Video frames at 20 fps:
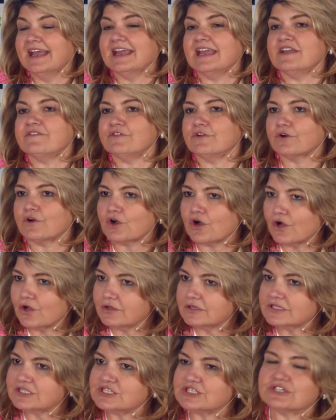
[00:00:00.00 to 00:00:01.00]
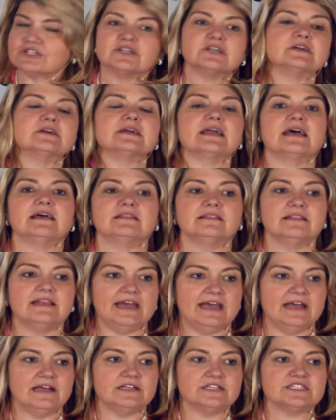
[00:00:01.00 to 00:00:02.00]
If your culture
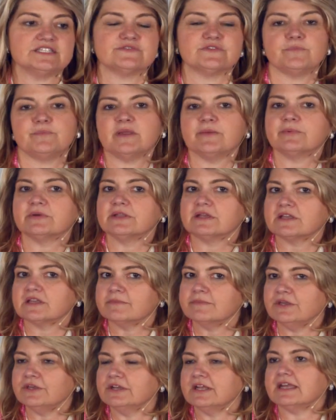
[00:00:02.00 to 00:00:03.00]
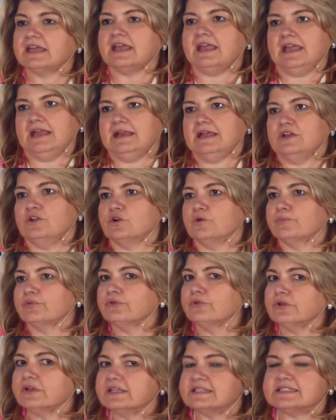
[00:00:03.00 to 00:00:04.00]
allows for people to communicate and your
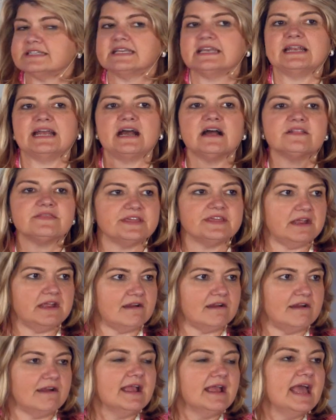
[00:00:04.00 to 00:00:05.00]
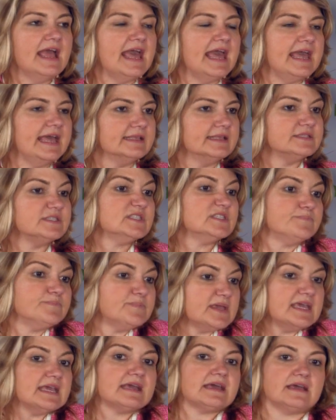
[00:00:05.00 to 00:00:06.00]
employees to get out there and
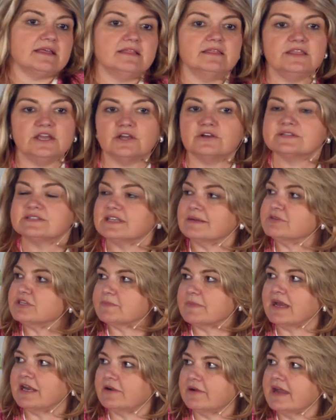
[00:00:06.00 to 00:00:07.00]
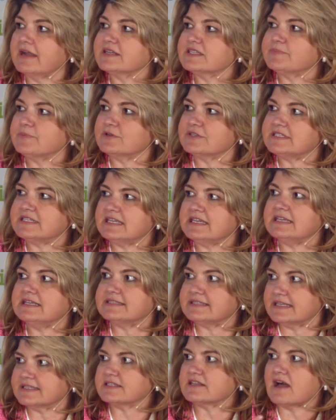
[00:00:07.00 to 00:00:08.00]
speak their subject matter
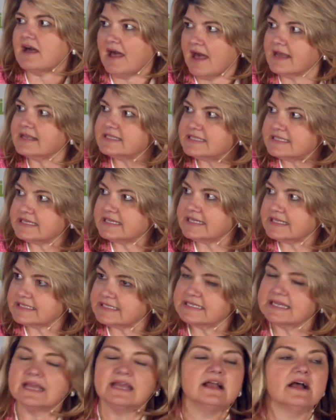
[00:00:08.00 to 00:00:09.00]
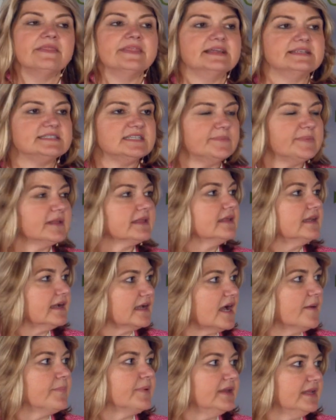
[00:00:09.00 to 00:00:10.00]
expertise as content, then typically a
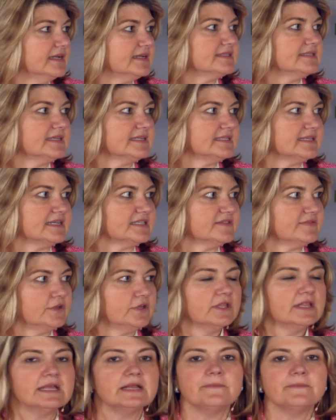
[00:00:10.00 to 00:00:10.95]
company is successful.